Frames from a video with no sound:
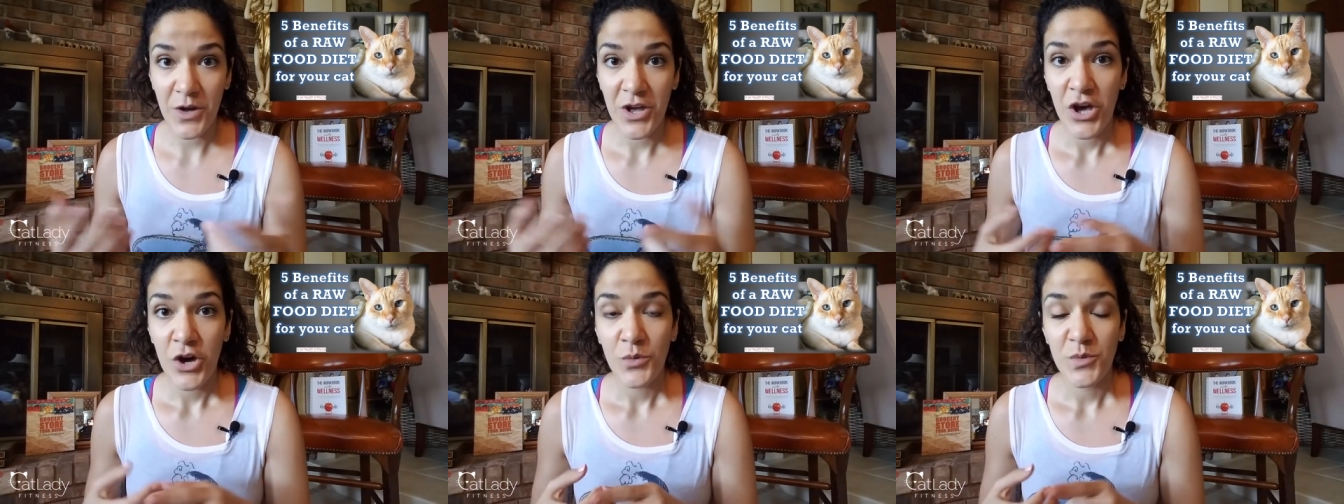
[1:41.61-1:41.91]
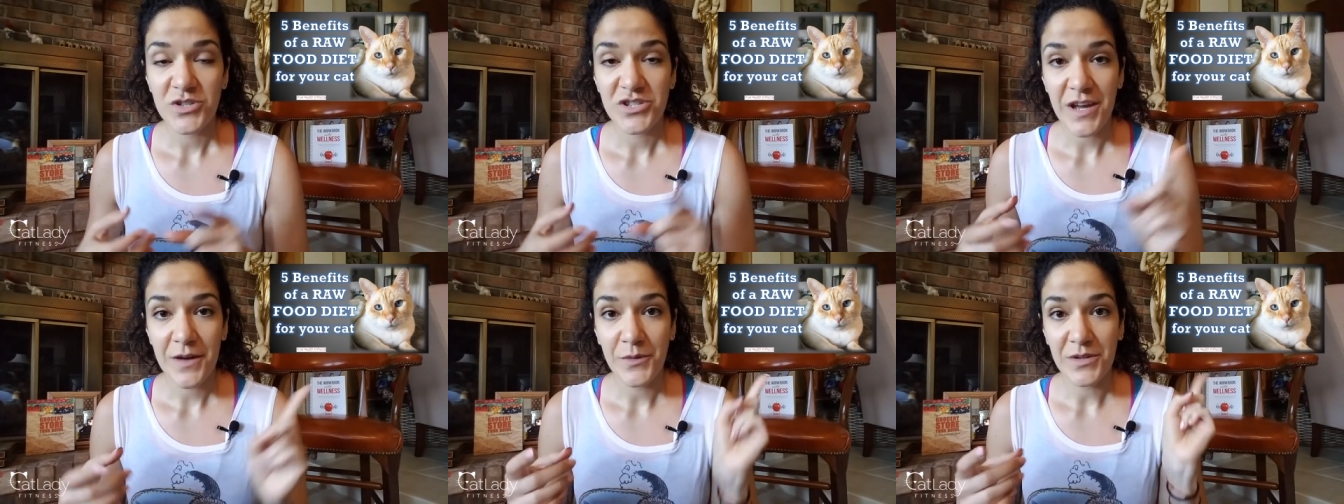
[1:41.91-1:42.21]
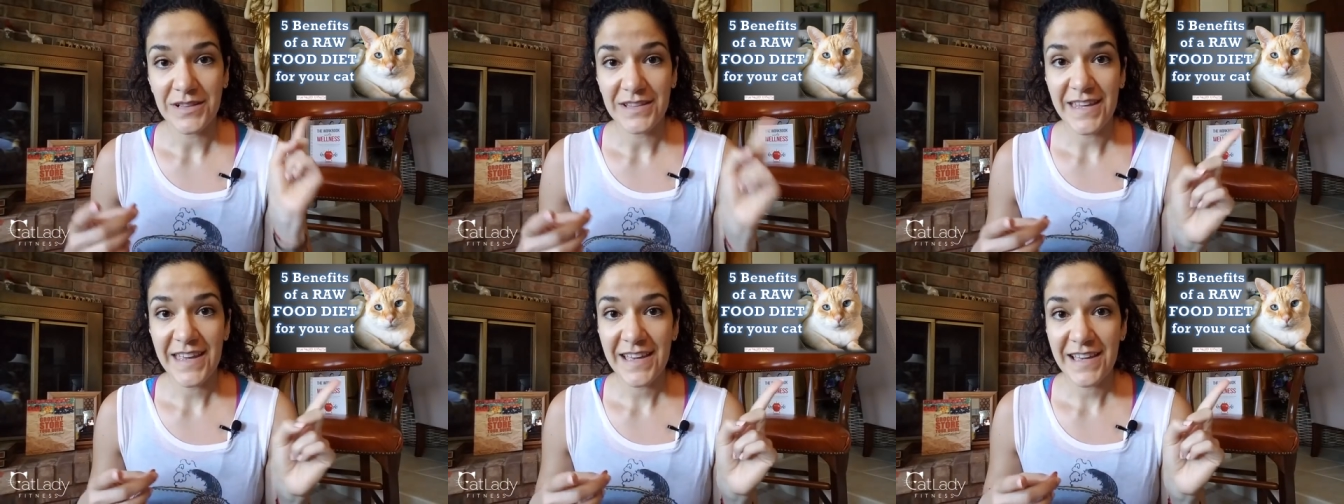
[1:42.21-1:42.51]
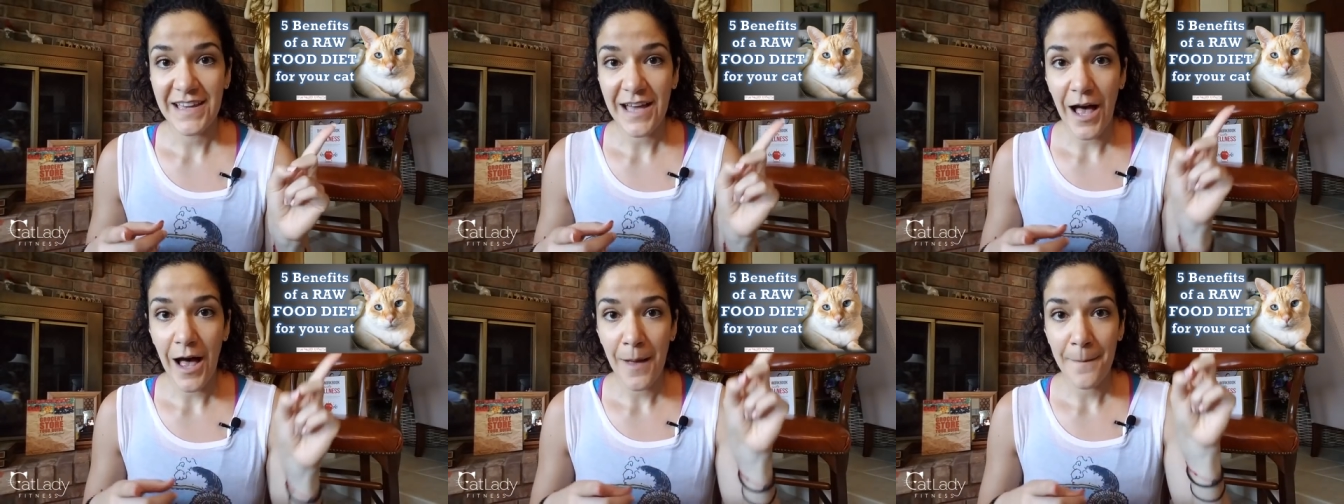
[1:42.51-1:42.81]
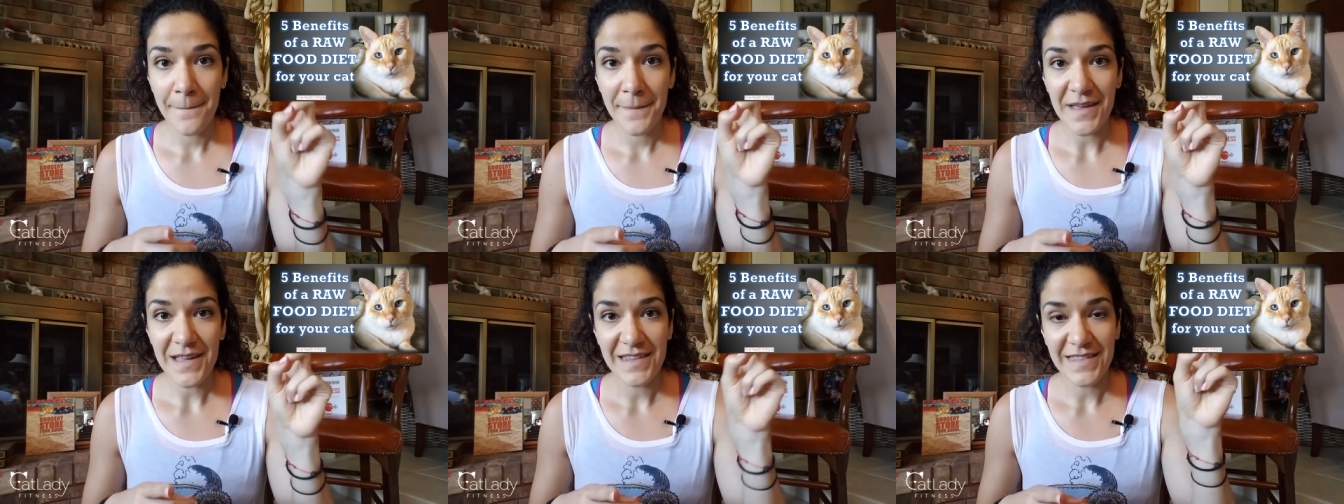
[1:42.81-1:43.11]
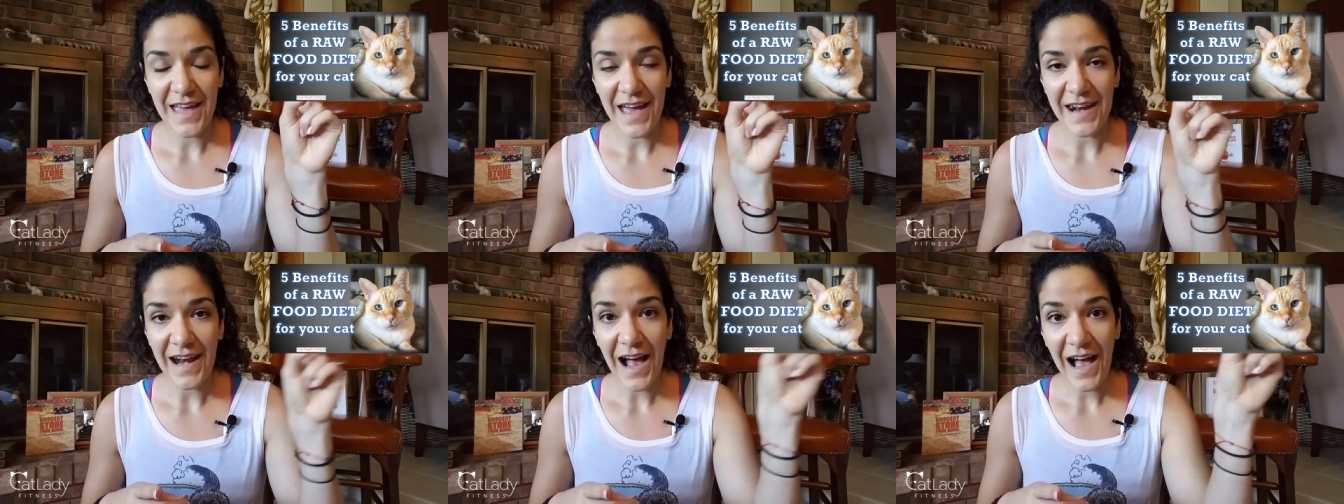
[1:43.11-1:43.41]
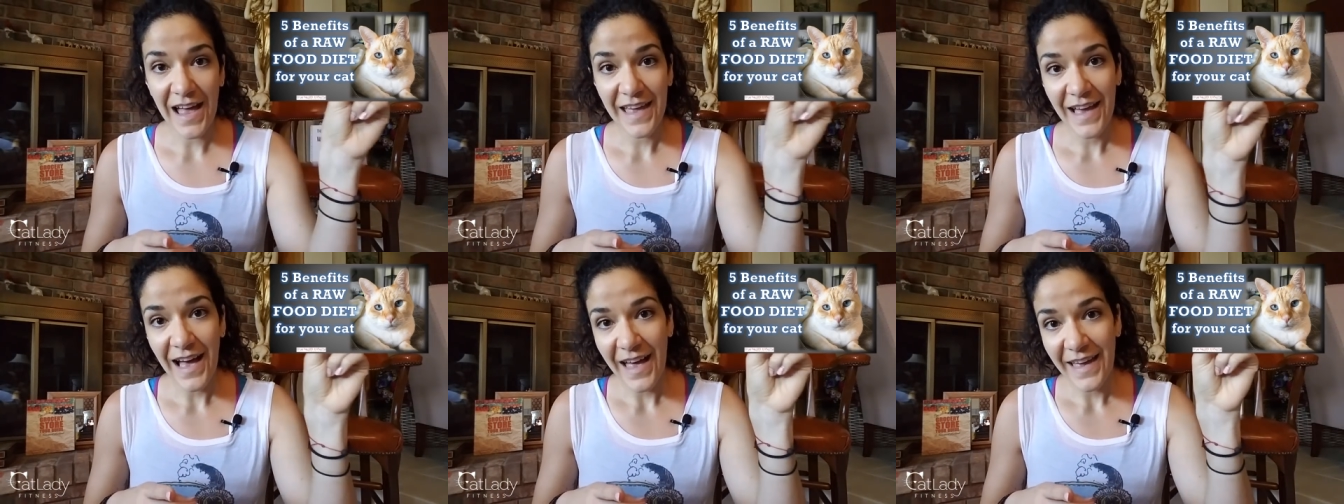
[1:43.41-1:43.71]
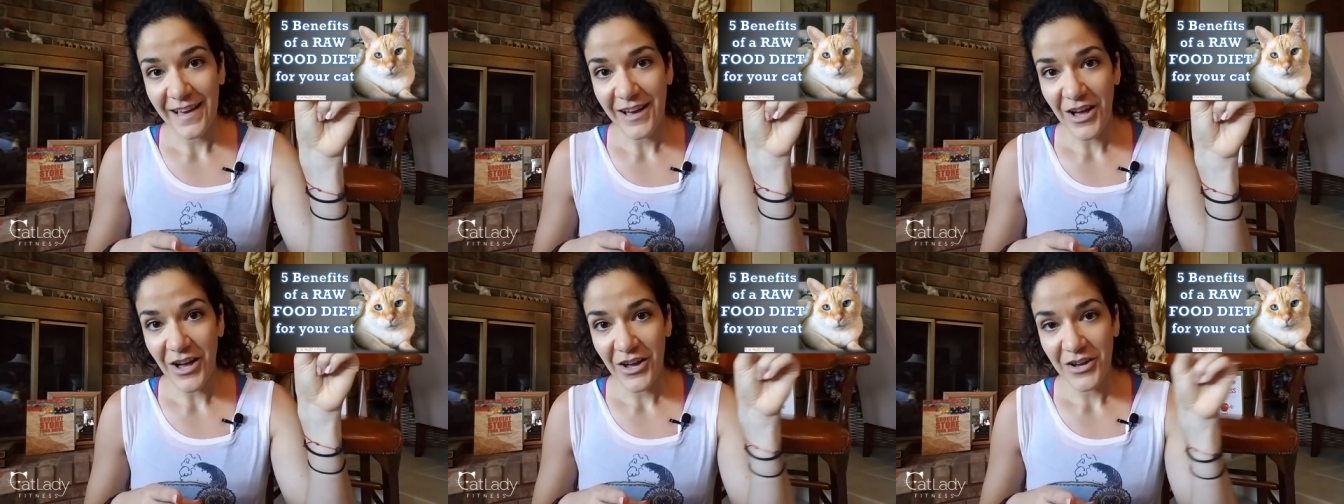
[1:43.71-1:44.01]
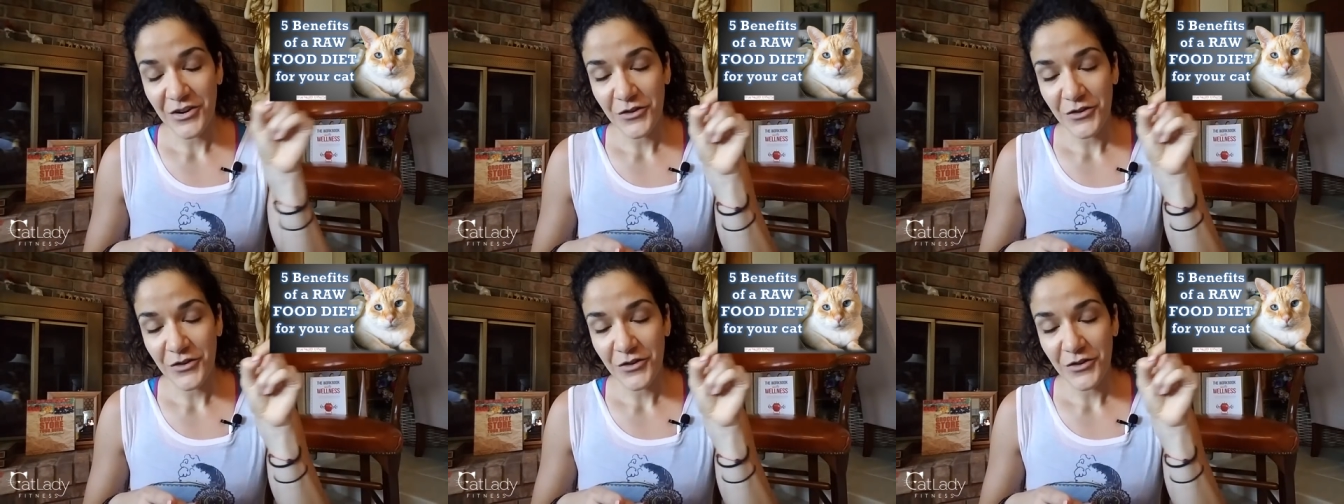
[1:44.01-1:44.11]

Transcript: which I will link up in that eye icon